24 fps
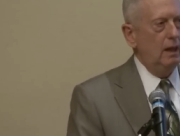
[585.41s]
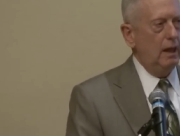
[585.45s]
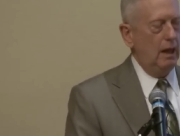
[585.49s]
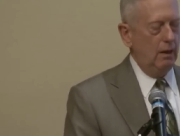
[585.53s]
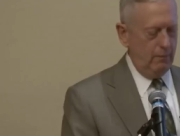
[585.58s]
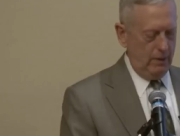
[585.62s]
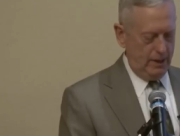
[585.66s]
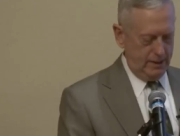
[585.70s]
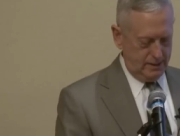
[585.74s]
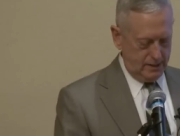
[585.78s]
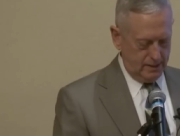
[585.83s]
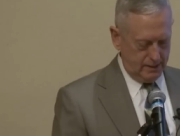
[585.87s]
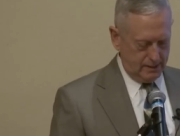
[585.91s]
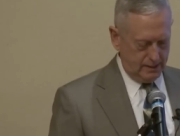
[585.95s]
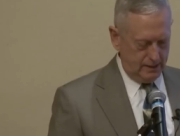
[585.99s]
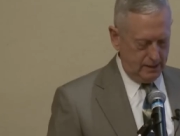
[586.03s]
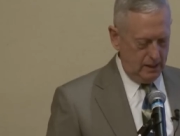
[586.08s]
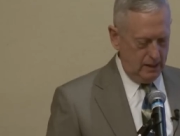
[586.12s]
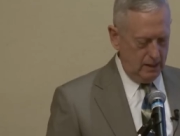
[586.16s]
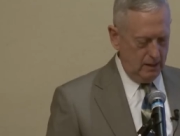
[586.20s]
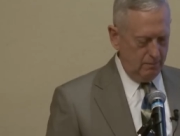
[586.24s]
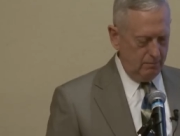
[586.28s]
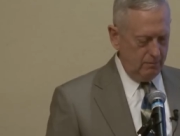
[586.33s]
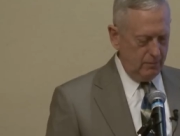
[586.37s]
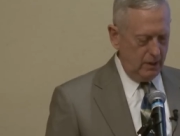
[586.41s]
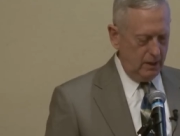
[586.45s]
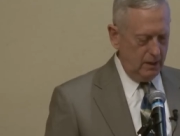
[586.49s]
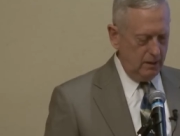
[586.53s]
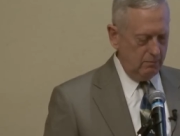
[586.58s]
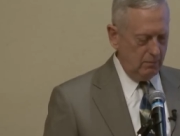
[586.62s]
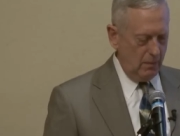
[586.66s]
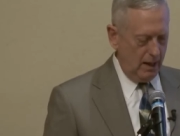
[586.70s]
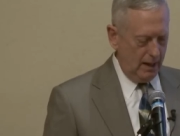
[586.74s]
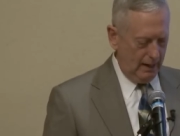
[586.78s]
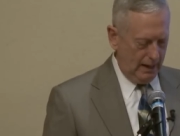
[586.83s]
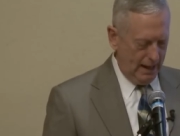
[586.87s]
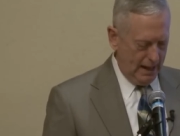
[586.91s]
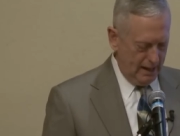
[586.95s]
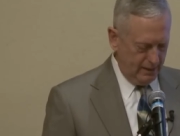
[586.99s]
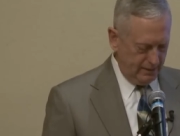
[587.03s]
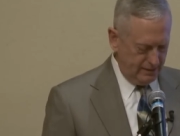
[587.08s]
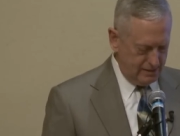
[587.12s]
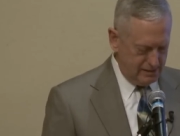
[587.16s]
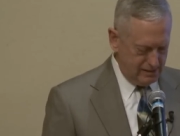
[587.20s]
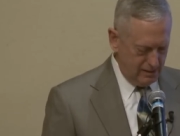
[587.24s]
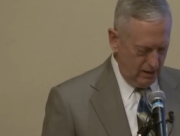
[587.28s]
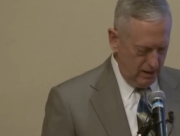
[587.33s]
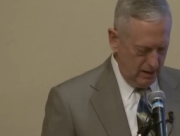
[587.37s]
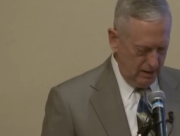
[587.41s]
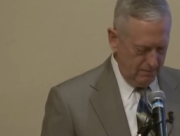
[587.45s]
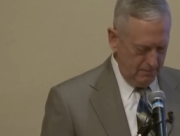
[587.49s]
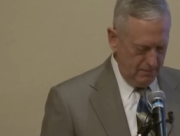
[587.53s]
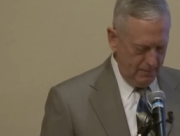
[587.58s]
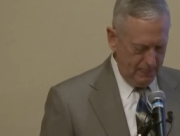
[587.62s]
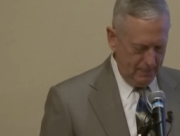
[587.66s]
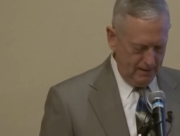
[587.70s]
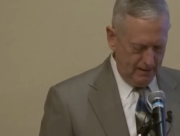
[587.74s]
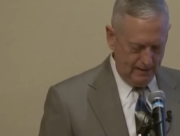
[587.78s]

I went to see him in my last job